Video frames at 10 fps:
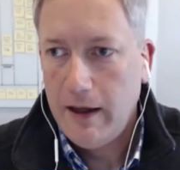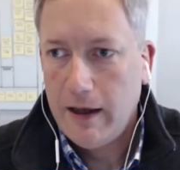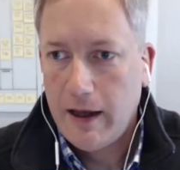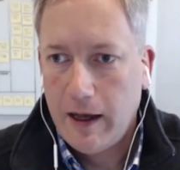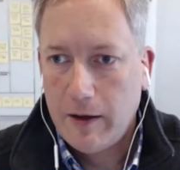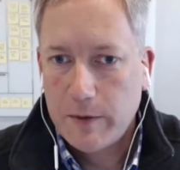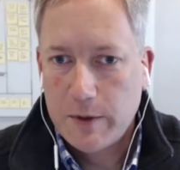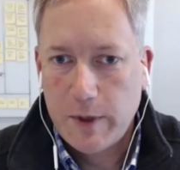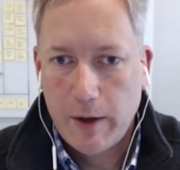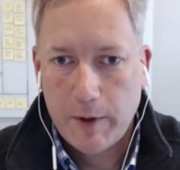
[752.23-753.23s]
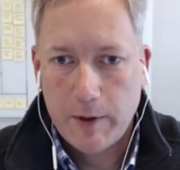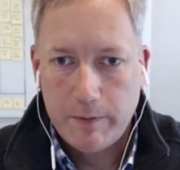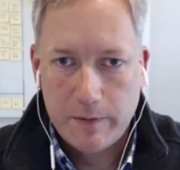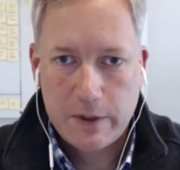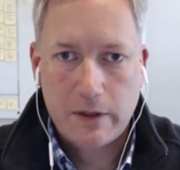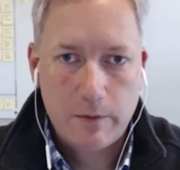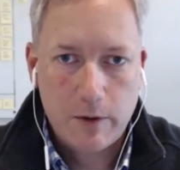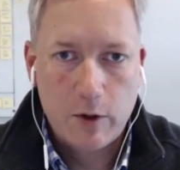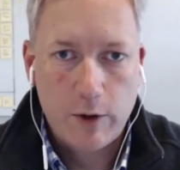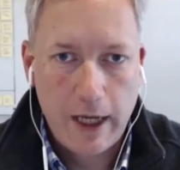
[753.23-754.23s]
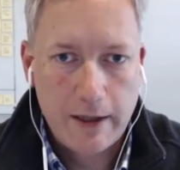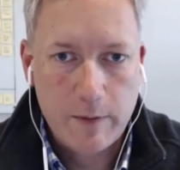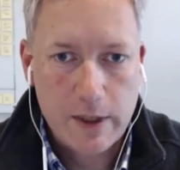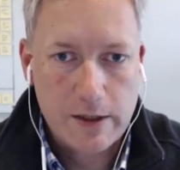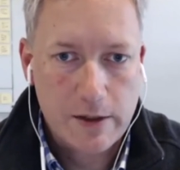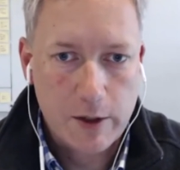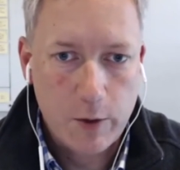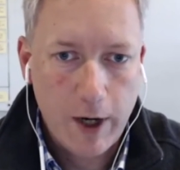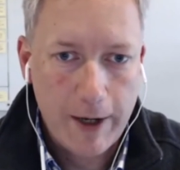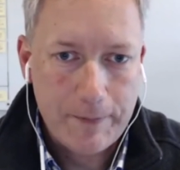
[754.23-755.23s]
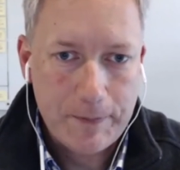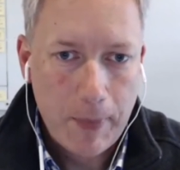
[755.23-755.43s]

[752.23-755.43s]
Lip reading: to be able to create the business that you want.